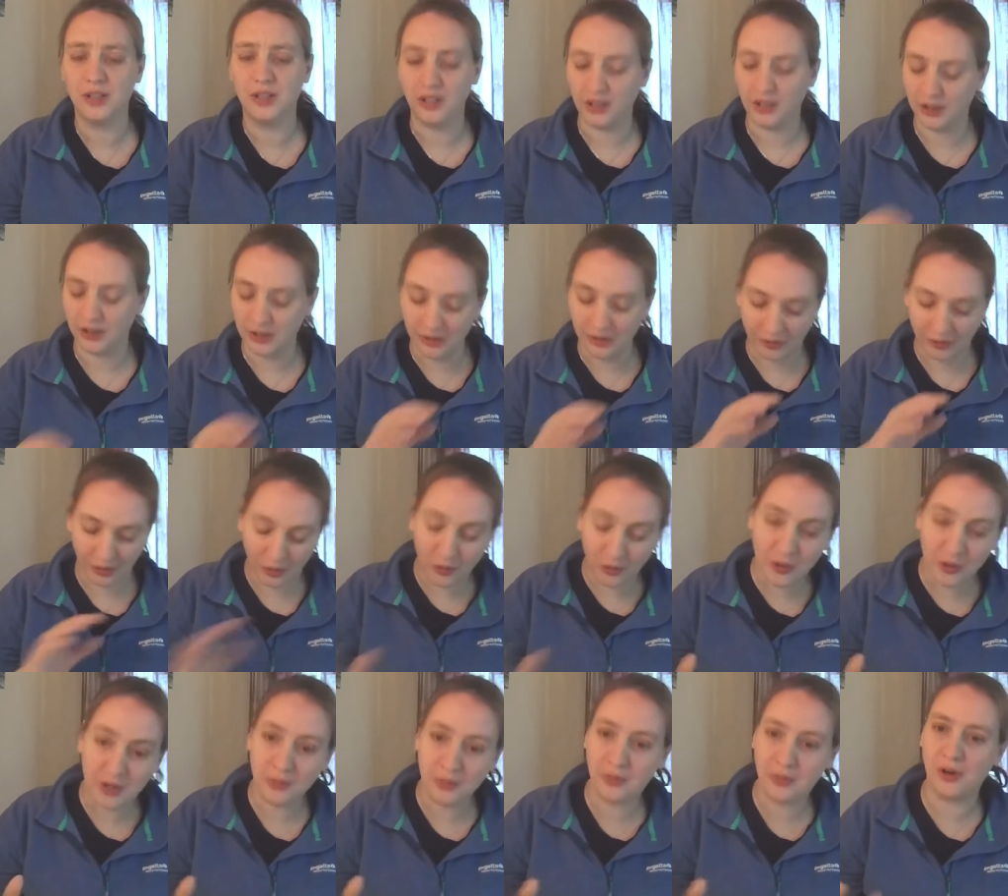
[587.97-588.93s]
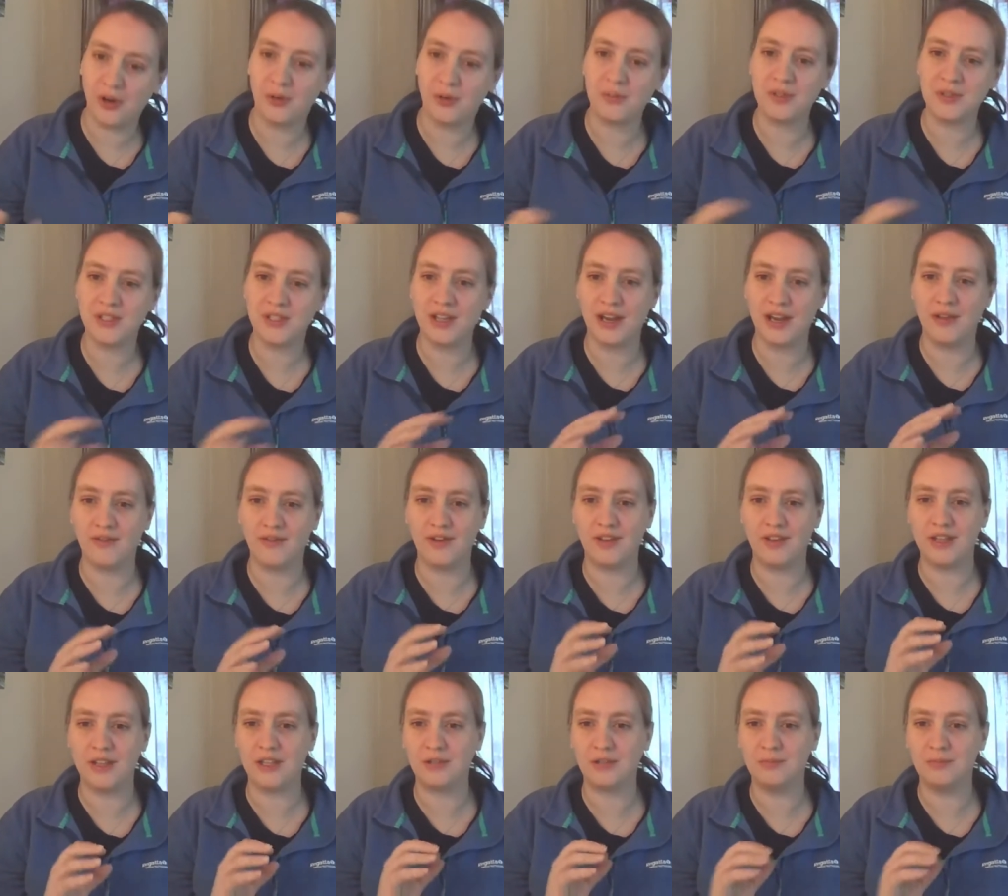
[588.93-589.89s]
you know, you've got all your props,
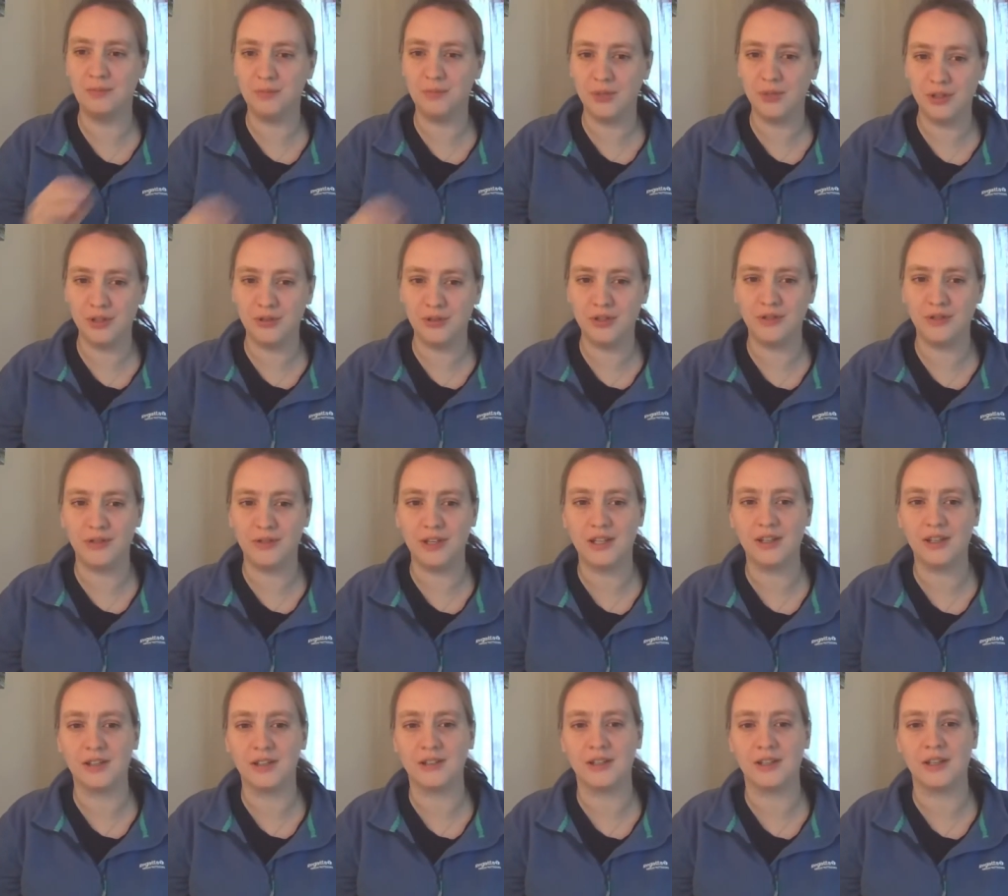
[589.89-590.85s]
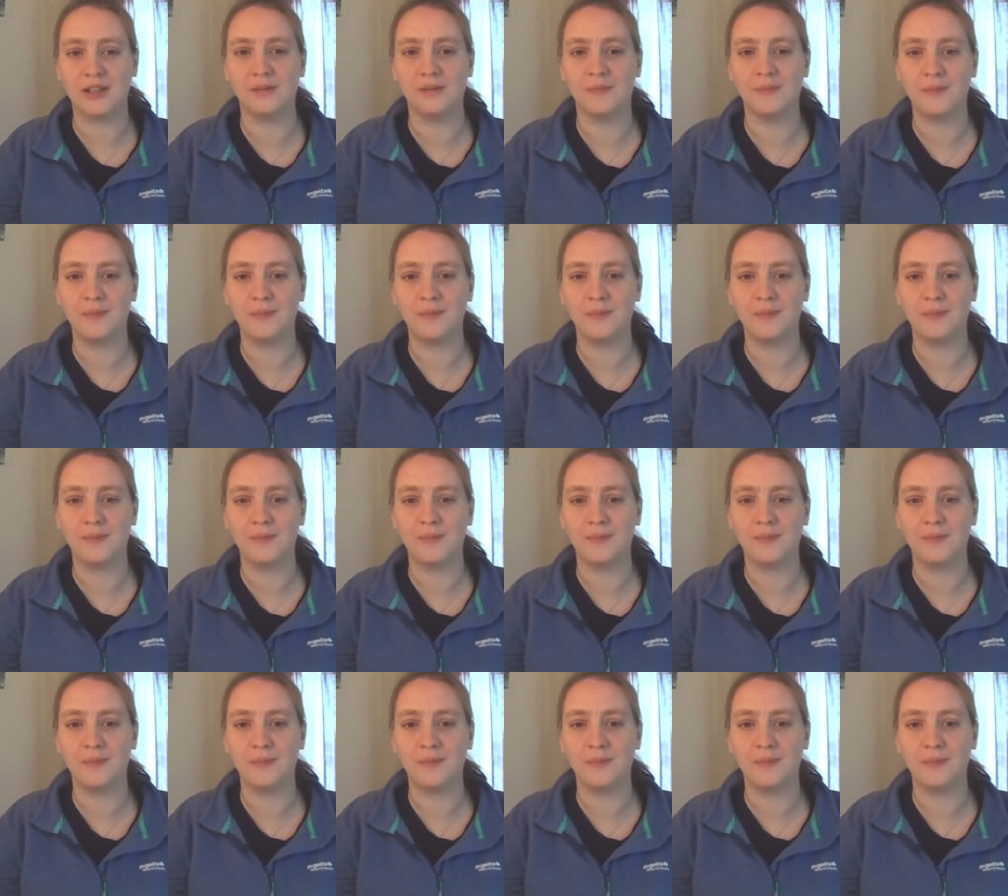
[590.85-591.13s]
everything's beautifully cut out.